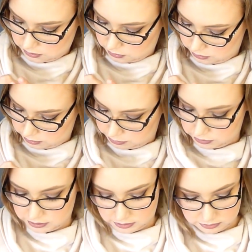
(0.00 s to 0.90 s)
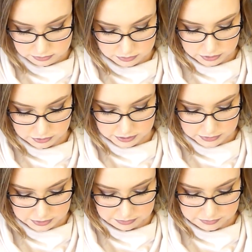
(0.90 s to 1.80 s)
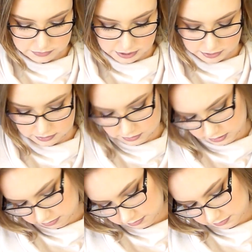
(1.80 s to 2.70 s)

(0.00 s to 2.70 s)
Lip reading: Huda Beauty. No, not this one. Yeah, this one.